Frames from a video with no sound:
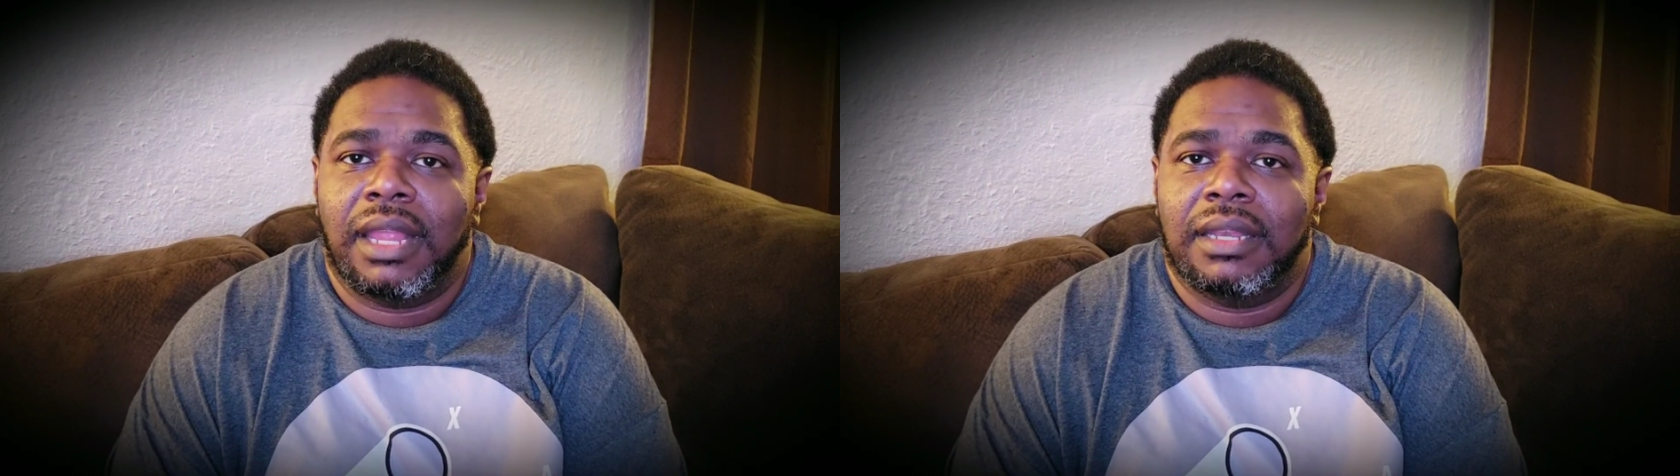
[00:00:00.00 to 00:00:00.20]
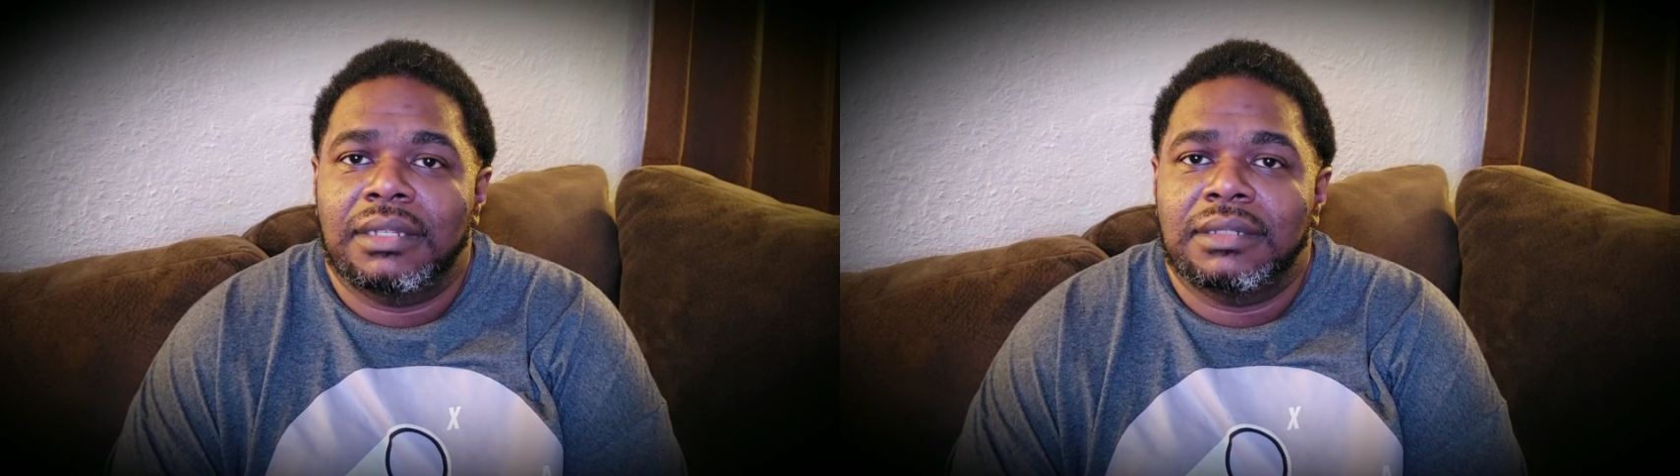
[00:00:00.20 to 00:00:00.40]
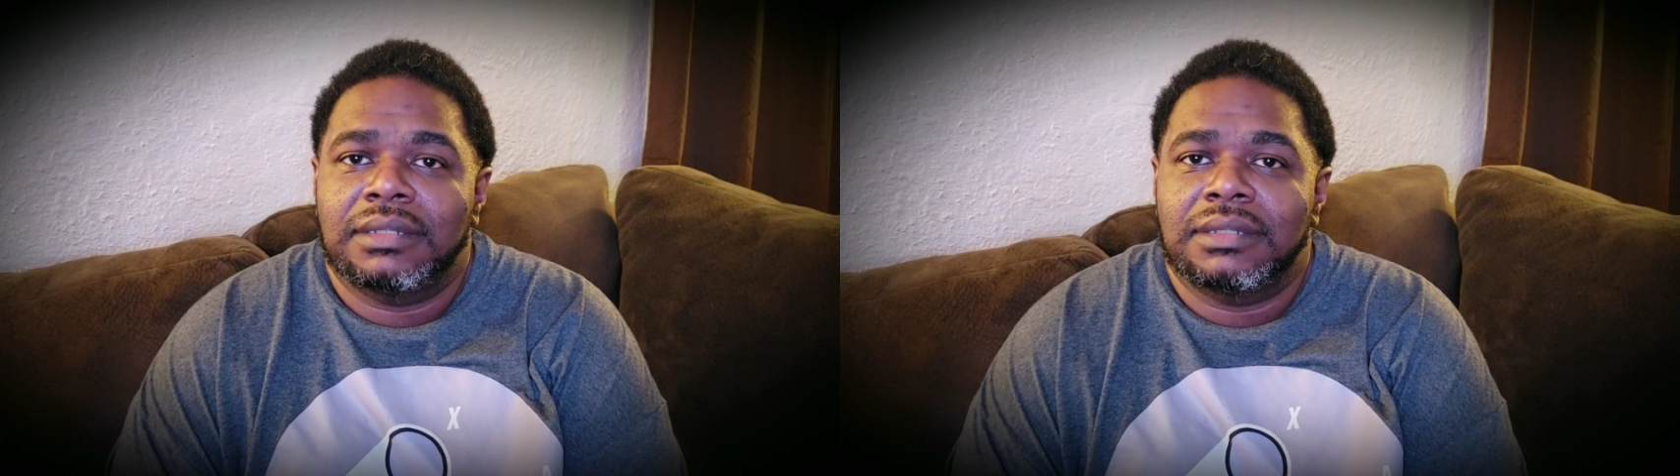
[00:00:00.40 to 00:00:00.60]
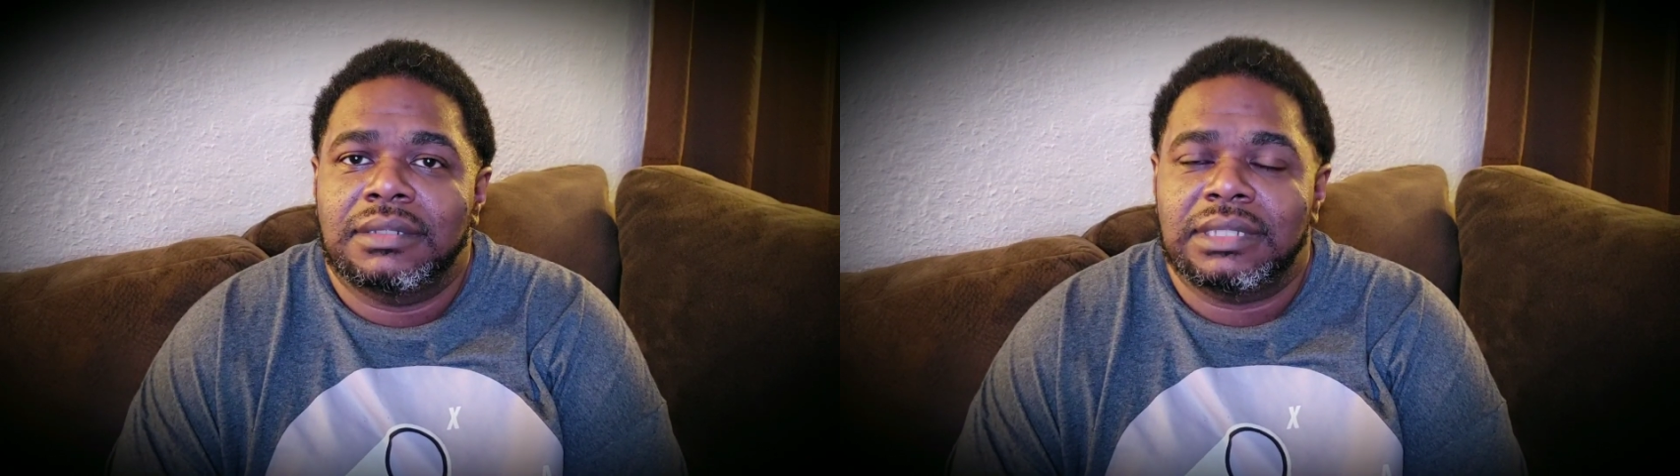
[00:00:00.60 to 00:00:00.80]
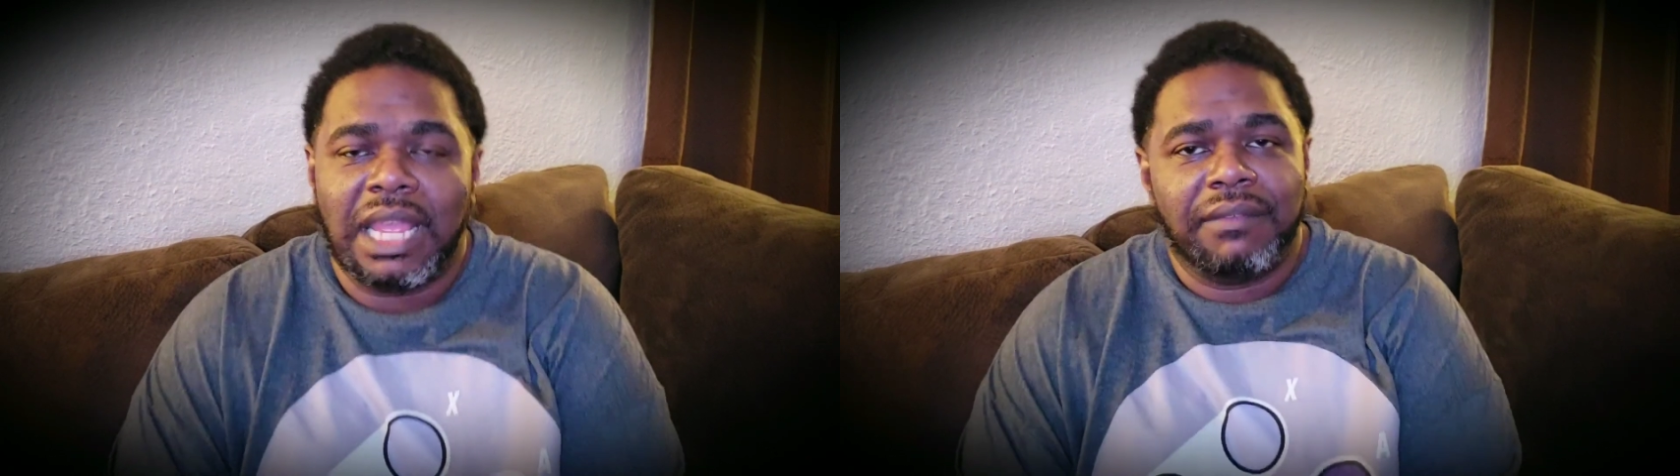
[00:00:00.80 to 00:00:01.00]
and
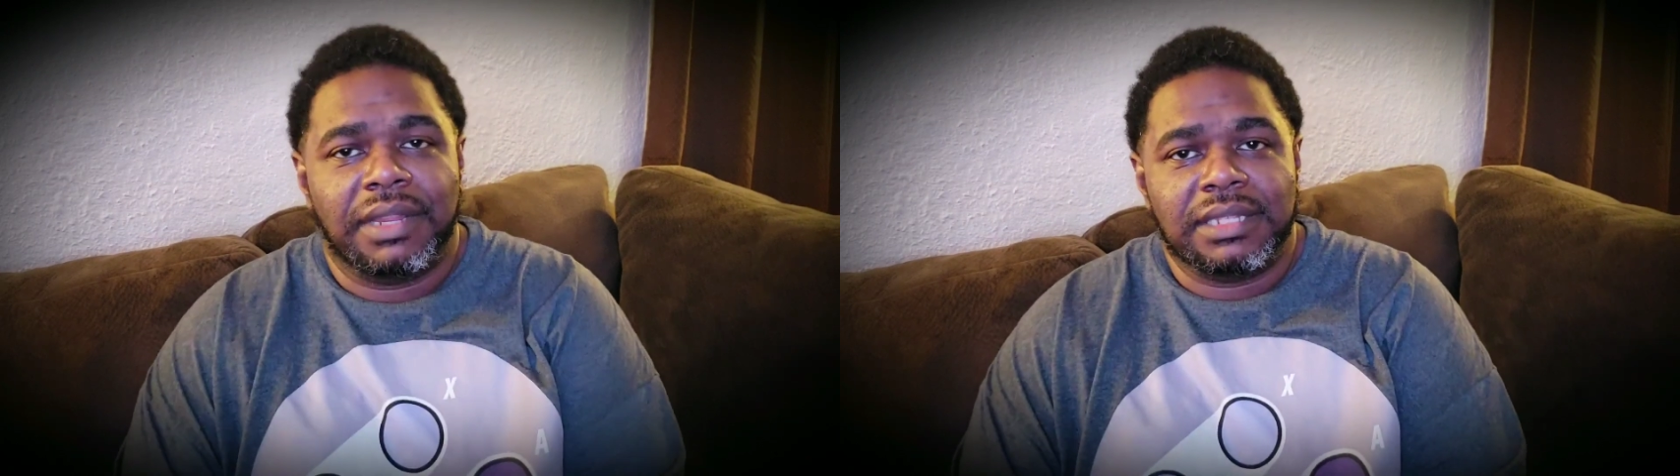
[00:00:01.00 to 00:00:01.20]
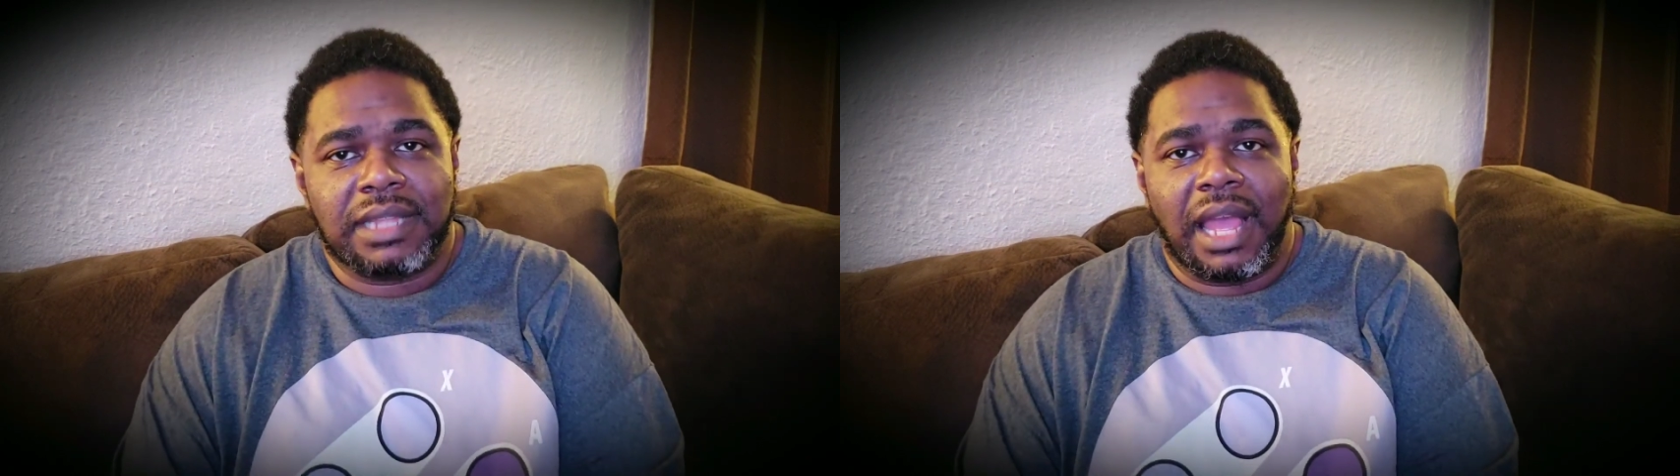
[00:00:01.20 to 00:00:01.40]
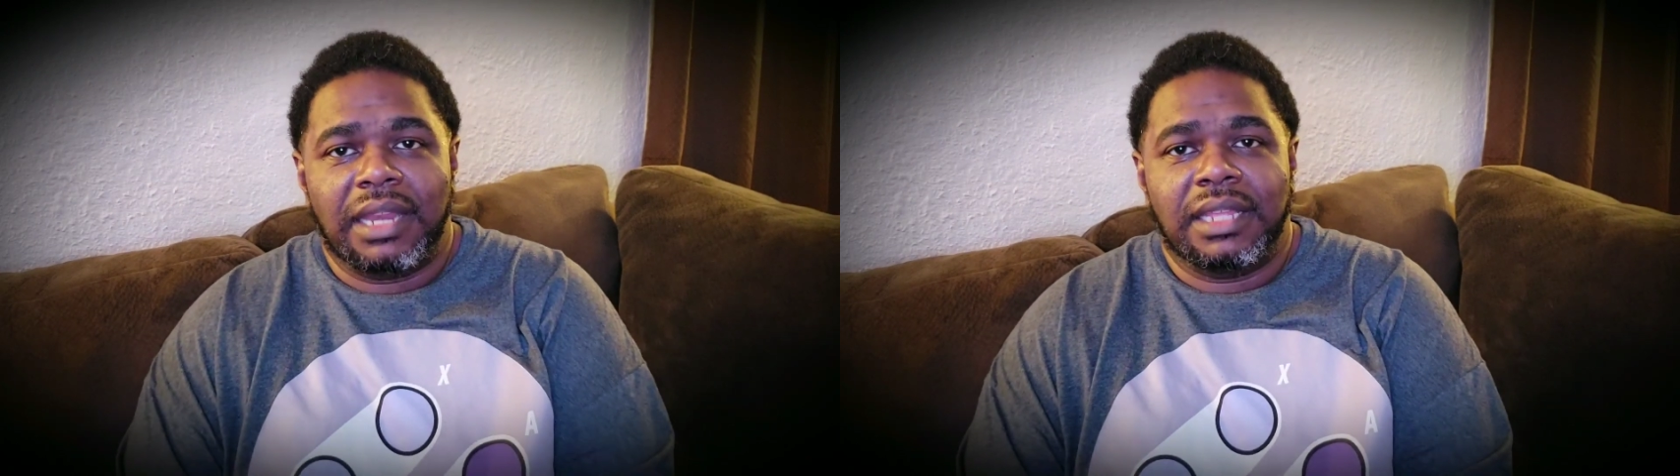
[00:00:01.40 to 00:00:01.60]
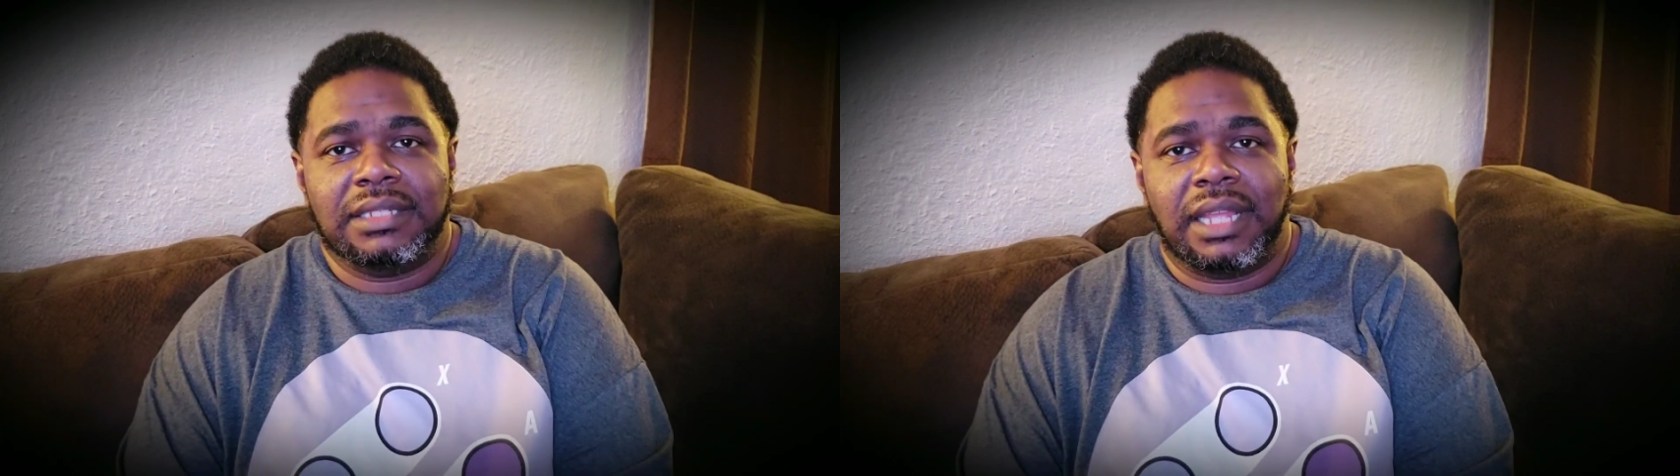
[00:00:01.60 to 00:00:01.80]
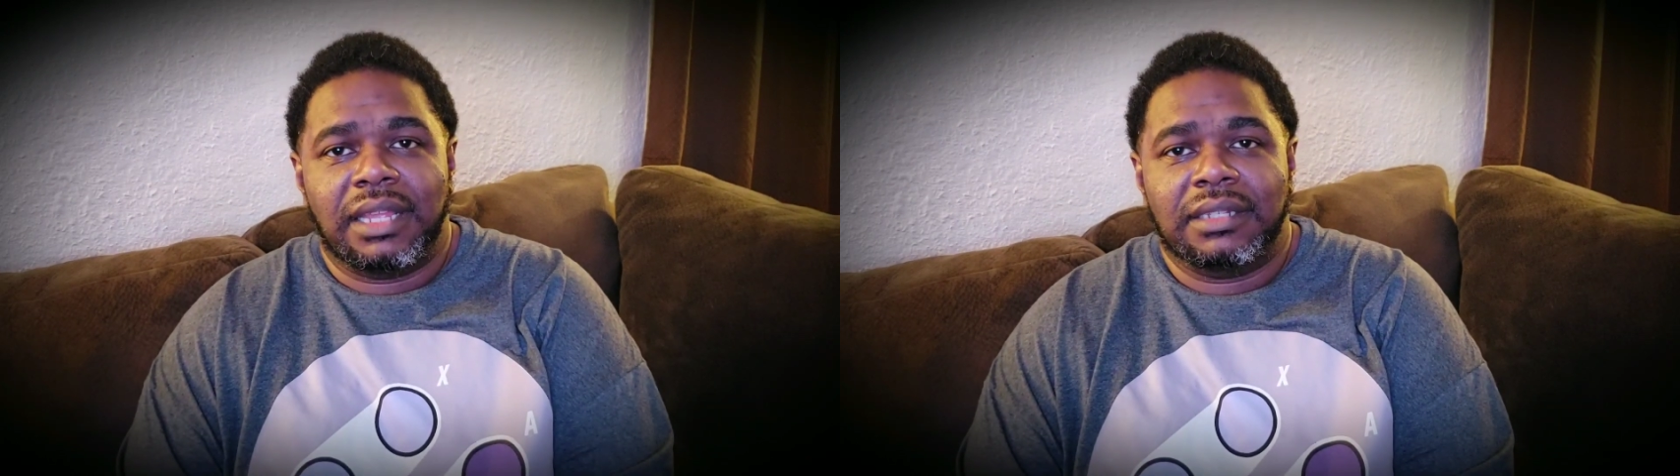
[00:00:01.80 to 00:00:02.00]
just have an anxiety
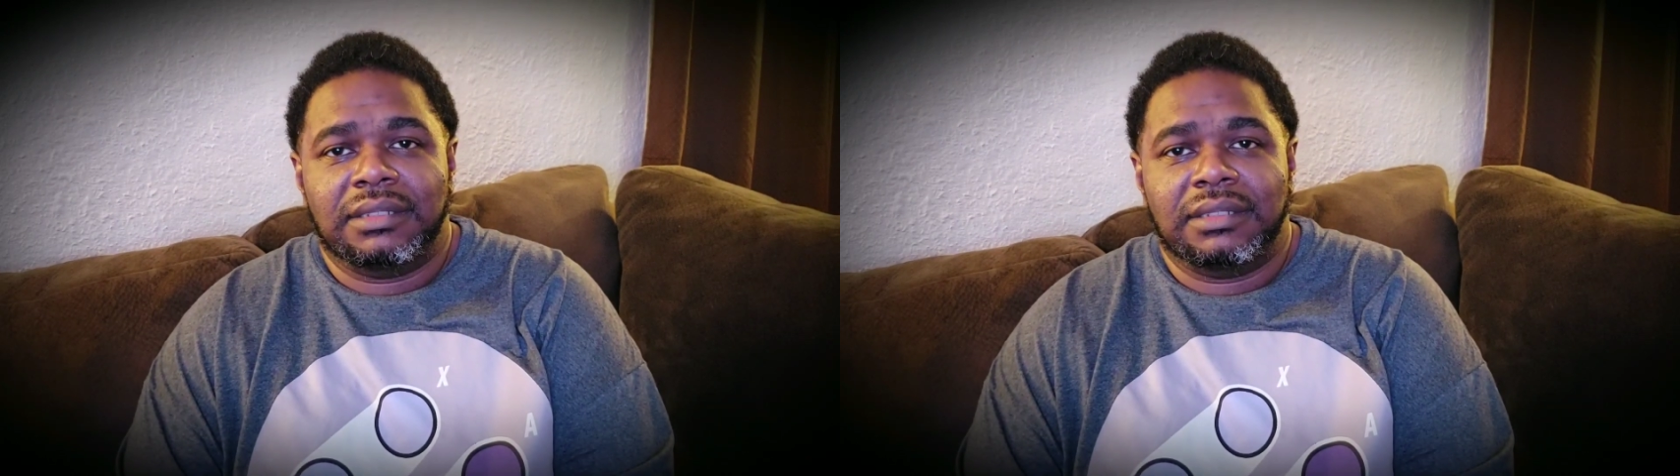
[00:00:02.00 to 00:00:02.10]
attack.